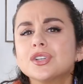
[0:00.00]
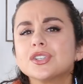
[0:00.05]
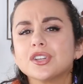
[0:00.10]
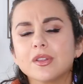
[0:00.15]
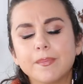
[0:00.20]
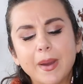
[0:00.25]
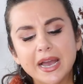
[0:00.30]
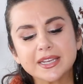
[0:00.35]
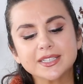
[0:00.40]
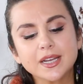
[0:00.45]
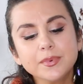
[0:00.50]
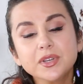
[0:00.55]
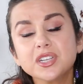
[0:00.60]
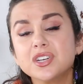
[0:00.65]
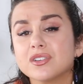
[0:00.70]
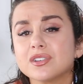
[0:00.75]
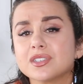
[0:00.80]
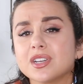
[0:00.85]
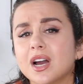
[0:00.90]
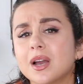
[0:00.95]
So the past couple
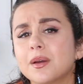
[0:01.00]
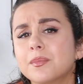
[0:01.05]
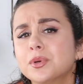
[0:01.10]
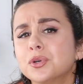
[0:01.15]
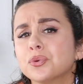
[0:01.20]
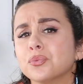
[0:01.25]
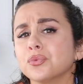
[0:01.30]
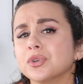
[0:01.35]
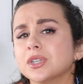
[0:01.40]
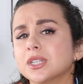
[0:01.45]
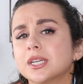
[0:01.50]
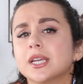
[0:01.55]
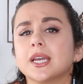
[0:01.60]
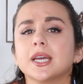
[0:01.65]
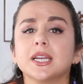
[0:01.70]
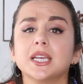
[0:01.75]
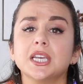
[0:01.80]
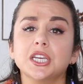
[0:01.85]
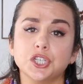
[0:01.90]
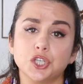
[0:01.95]
years, I've been really
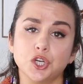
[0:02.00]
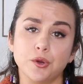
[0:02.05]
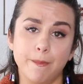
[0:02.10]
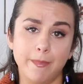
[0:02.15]
getting into